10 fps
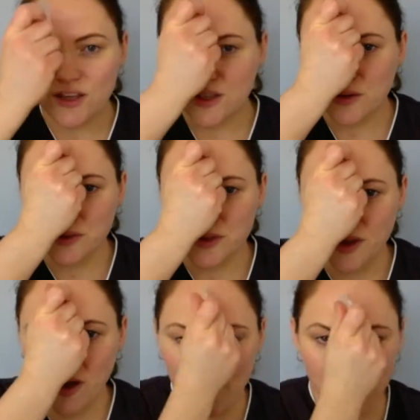So we'll
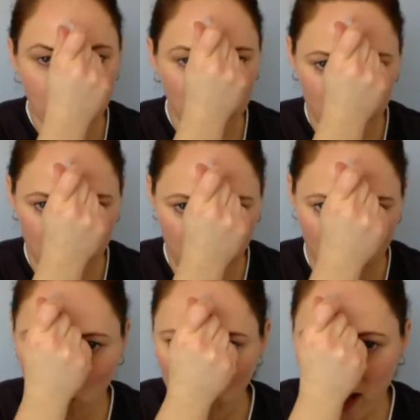start by
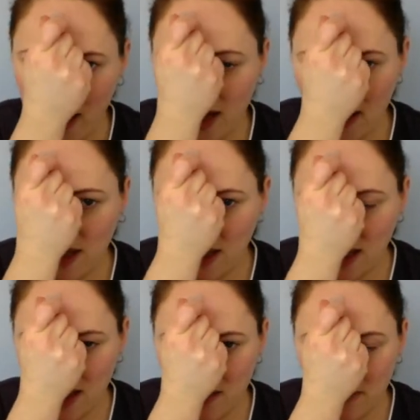wiggling
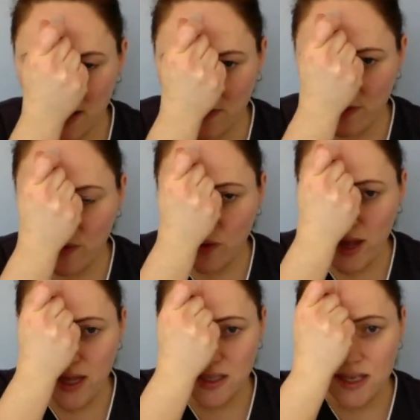in the middle of the
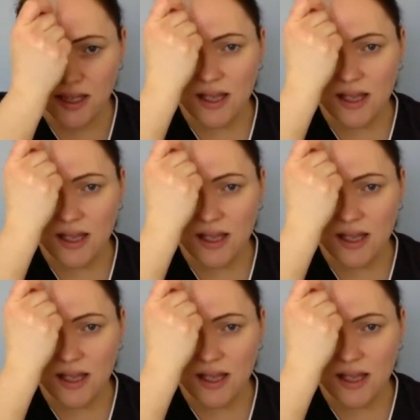forehead